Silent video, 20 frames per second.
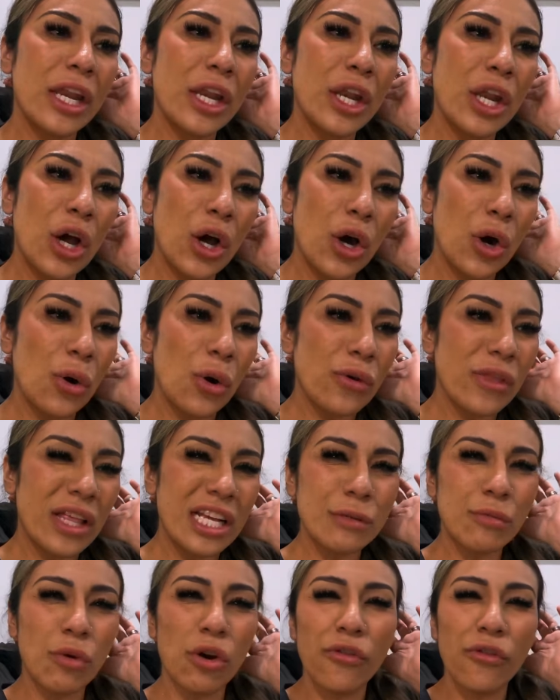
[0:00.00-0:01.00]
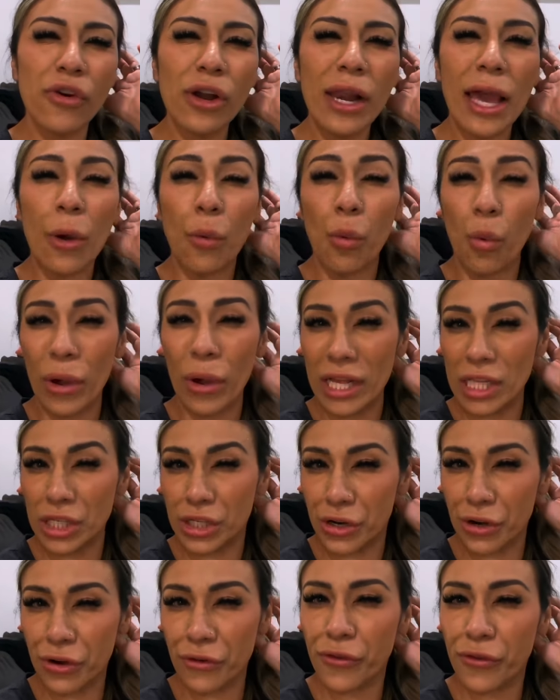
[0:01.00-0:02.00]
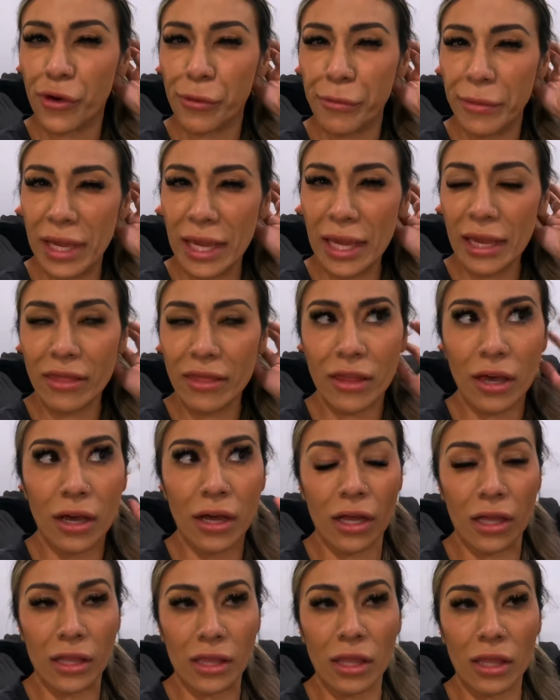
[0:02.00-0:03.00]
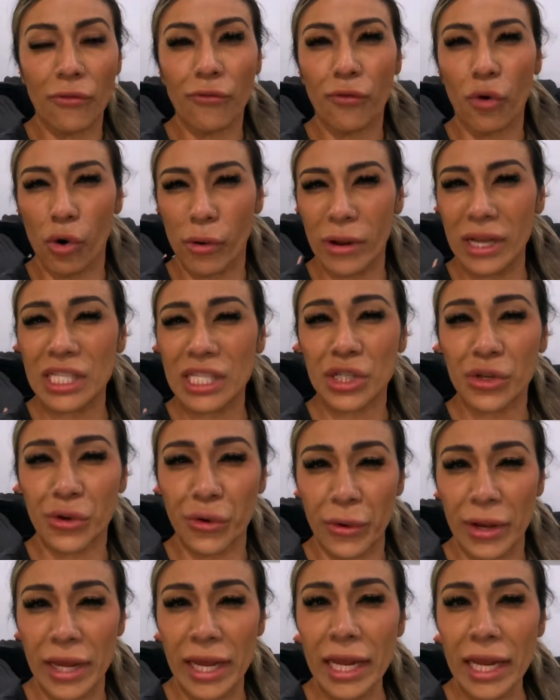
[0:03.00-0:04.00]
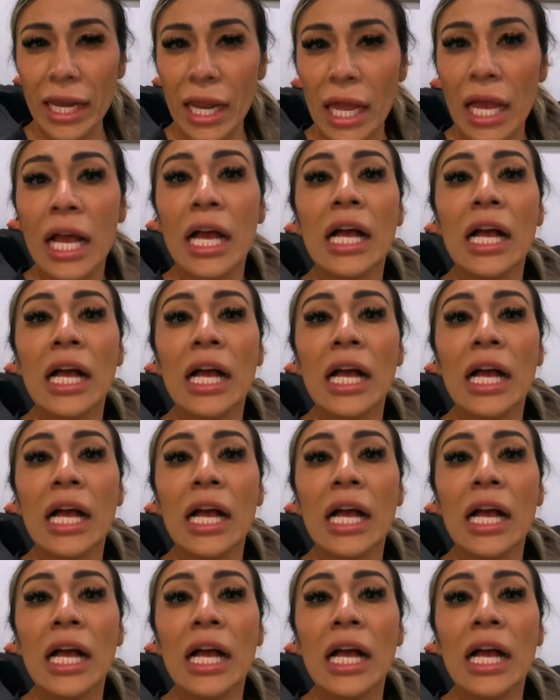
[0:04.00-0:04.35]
No, that's more for like winter for me, the forest green.